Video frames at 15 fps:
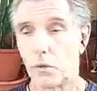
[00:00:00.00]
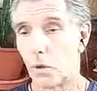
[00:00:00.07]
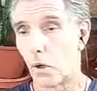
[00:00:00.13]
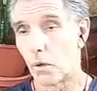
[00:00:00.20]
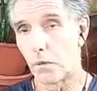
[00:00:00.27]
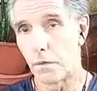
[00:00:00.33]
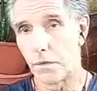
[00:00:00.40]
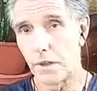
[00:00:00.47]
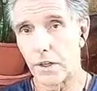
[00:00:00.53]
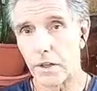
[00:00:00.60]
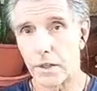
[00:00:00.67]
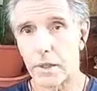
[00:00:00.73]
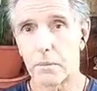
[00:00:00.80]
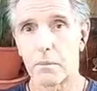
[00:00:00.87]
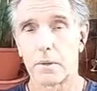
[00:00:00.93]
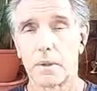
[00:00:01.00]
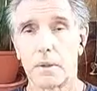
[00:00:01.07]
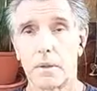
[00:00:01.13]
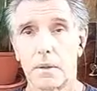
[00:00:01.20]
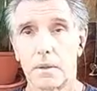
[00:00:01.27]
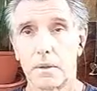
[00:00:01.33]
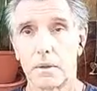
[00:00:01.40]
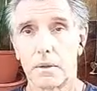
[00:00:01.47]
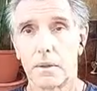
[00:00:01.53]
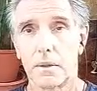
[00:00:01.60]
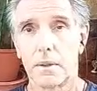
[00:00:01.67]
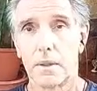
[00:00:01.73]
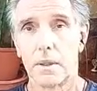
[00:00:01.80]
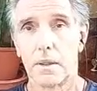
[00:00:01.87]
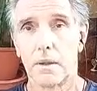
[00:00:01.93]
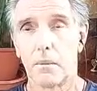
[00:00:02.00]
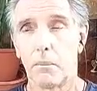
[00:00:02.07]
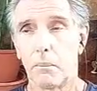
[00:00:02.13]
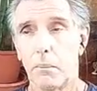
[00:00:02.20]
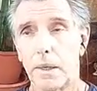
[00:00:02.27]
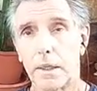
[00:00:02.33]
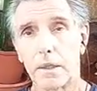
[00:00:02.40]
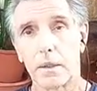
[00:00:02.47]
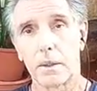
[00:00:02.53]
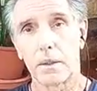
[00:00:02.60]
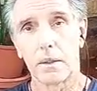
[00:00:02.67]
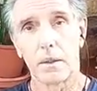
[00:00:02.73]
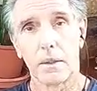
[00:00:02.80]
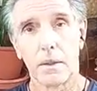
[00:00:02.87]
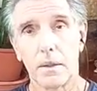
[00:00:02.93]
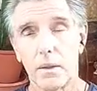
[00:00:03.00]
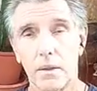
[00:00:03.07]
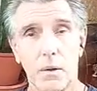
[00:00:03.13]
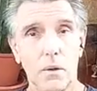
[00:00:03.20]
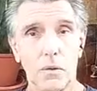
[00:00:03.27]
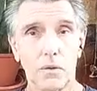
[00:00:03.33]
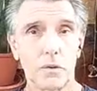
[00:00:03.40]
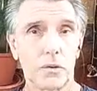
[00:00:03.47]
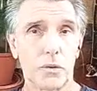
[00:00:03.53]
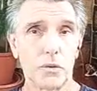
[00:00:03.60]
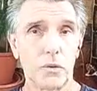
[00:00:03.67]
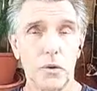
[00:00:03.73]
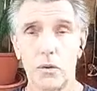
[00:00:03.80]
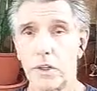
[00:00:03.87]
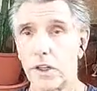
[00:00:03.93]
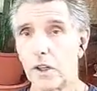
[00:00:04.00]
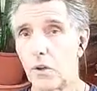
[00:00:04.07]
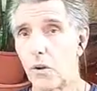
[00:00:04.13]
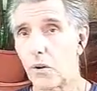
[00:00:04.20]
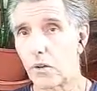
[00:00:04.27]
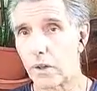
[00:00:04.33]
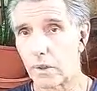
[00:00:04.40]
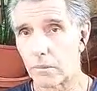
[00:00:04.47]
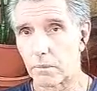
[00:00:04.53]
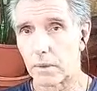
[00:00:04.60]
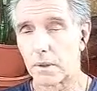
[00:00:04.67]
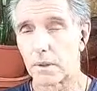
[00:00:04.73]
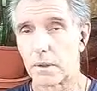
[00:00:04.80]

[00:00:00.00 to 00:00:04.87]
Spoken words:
Don't fear them, but also don't ignore them.